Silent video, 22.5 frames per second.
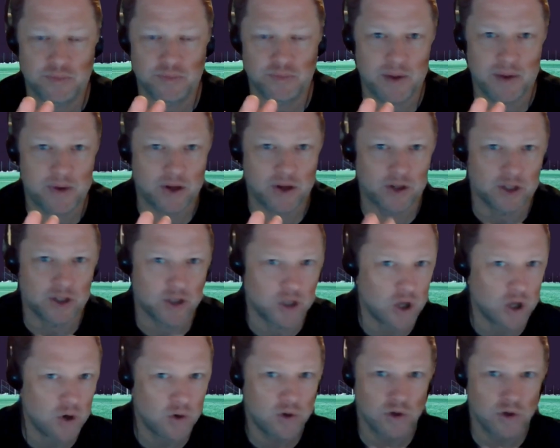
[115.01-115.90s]
primarily
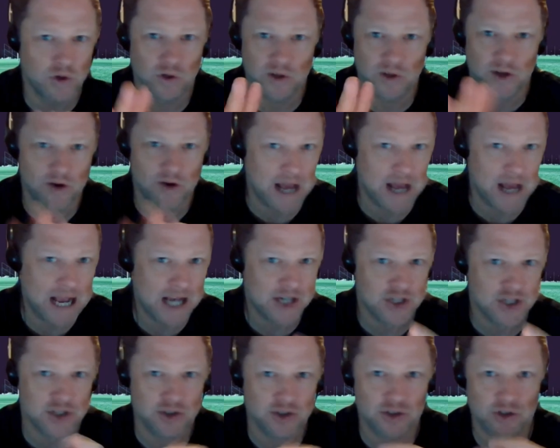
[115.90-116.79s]
local,
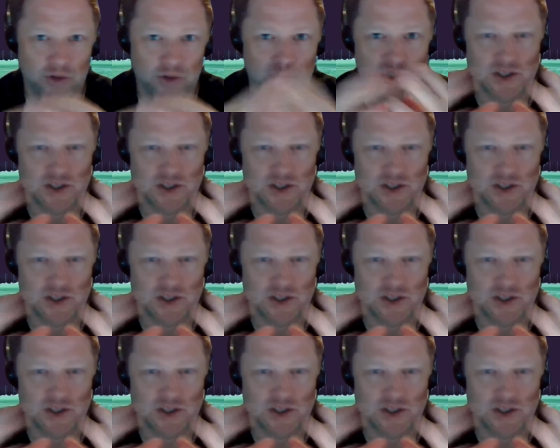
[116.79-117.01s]
international?